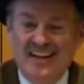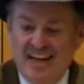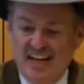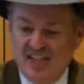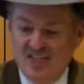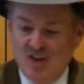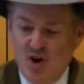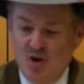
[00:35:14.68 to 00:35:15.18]

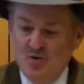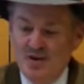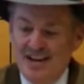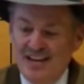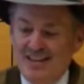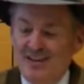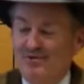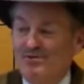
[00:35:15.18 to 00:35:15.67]
It's
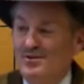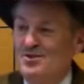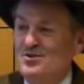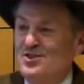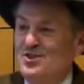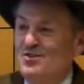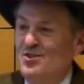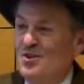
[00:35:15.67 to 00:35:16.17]
owning the
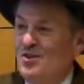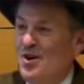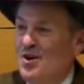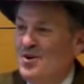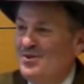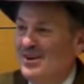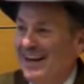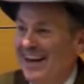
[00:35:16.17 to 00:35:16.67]
fruits of your
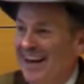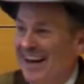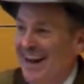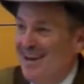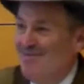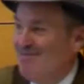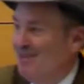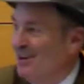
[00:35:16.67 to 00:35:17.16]
own
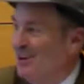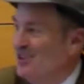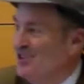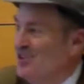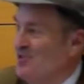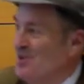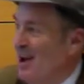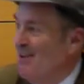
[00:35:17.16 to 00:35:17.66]
labor
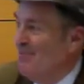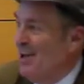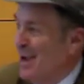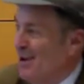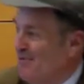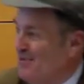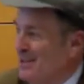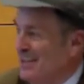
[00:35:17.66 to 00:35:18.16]
because you have
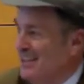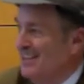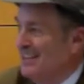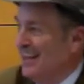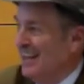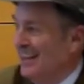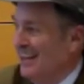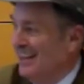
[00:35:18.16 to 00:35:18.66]
equity in
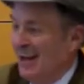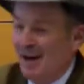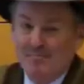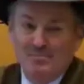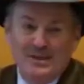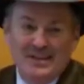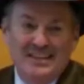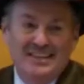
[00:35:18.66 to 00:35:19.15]
the
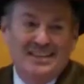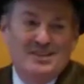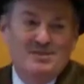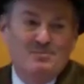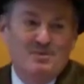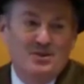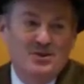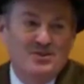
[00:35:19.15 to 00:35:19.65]
company that is
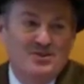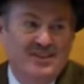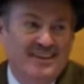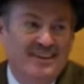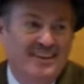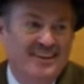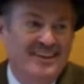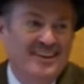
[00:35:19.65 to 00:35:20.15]
producing.